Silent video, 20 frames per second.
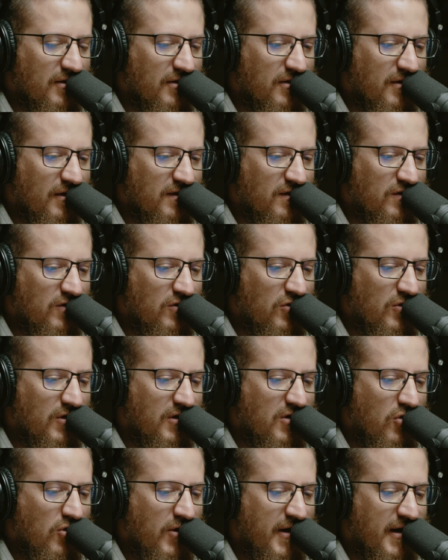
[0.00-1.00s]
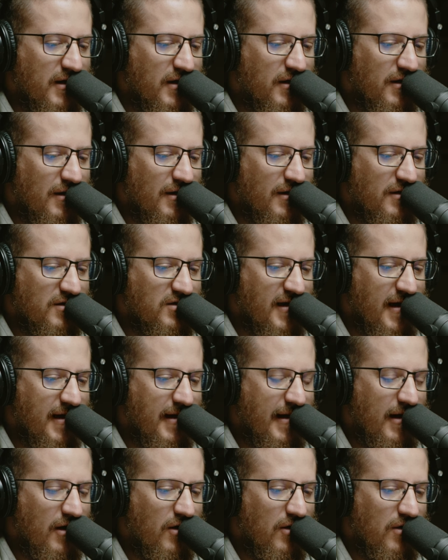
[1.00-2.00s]
do a quick
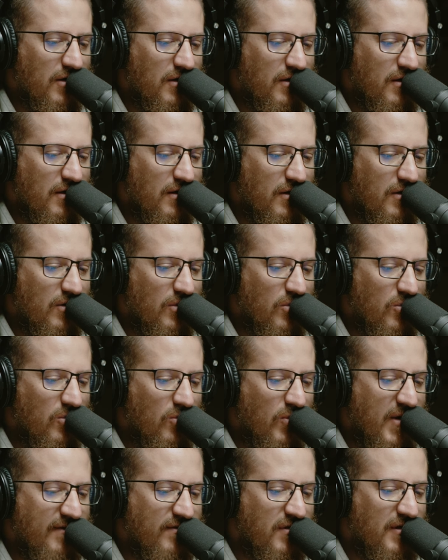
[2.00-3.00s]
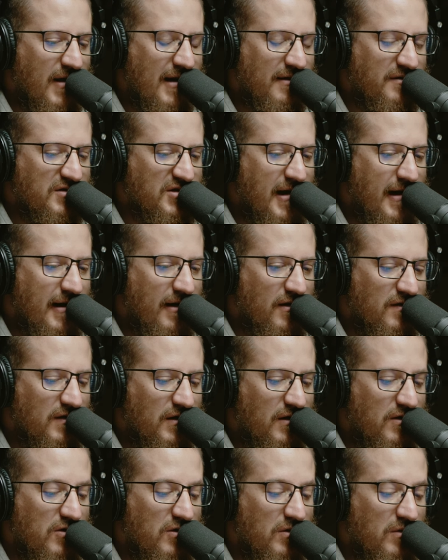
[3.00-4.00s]
shout out. We have a lot of shout outs
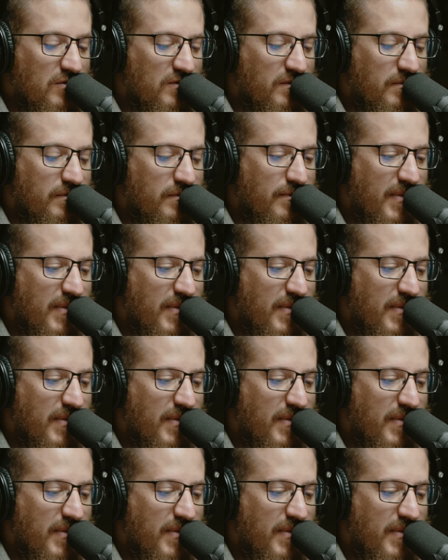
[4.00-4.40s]
to do